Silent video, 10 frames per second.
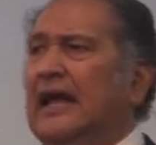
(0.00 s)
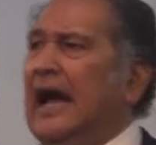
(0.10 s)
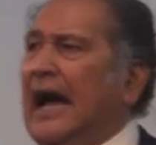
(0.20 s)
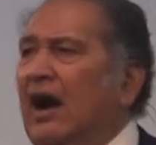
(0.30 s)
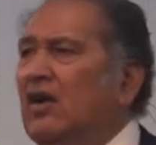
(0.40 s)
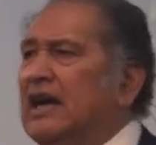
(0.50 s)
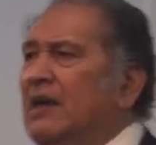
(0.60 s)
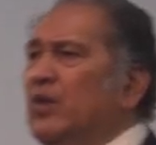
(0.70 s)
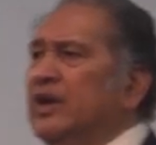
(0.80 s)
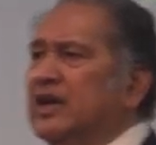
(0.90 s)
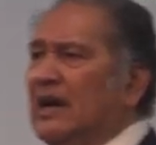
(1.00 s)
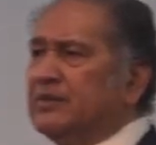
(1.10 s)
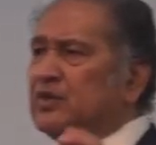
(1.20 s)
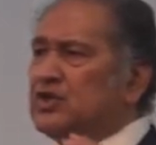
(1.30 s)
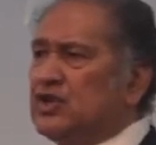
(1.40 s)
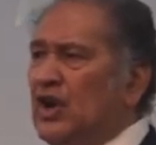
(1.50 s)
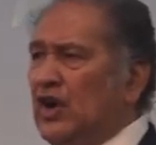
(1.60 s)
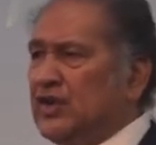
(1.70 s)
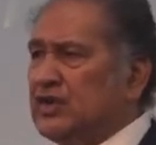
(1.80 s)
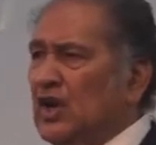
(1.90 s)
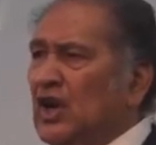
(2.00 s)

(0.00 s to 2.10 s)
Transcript: How come when you come to church,